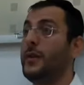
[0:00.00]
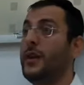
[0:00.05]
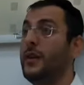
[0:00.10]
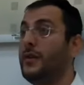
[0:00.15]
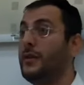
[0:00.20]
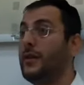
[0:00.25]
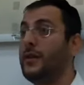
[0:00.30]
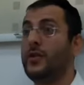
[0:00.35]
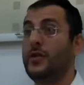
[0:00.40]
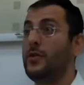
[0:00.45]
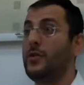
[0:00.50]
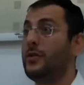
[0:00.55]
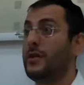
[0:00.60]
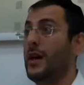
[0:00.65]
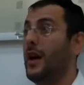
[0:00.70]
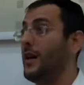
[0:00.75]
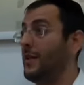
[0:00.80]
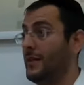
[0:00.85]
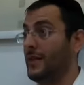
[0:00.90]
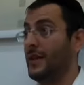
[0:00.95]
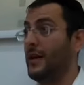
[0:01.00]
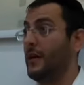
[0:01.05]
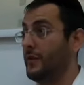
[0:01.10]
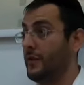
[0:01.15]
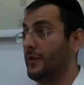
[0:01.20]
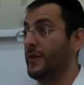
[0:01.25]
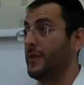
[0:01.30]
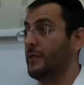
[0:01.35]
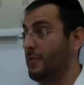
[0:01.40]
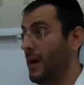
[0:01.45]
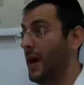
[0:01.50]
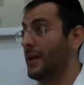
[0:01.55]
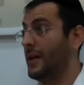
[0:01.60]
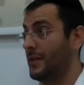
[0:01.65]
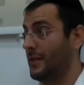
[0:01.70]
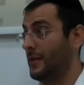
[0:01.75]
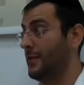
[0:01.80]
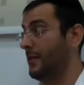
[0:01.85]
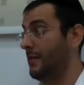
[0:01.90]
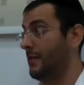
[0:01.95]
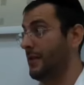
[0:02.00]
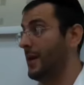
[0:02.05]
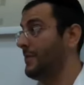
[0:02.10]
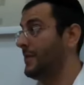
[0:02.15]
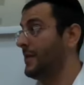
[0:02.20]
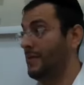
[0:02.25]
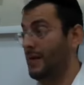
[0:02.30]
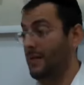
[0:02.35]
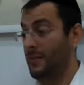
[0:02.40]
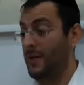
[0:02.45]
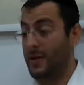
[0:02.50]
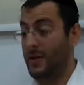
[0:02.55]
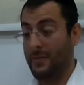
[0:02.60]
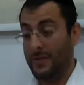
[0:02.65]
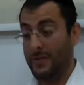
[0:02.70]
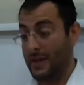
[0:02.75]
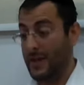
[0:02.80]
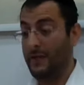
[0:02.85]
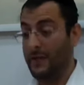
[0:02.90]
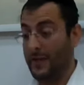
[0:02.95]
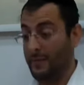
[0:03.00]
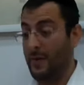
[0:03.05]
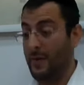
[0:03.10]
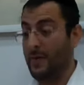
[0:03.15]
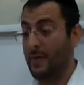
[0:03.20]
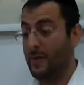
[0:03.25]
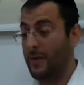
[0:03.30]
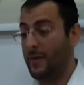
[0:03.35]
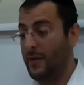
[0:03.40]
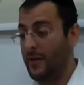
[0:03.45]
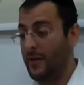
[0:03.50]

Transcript: We could deduce that ourselves from the Brisa where Rebbe and Rabbanon themselves spoke.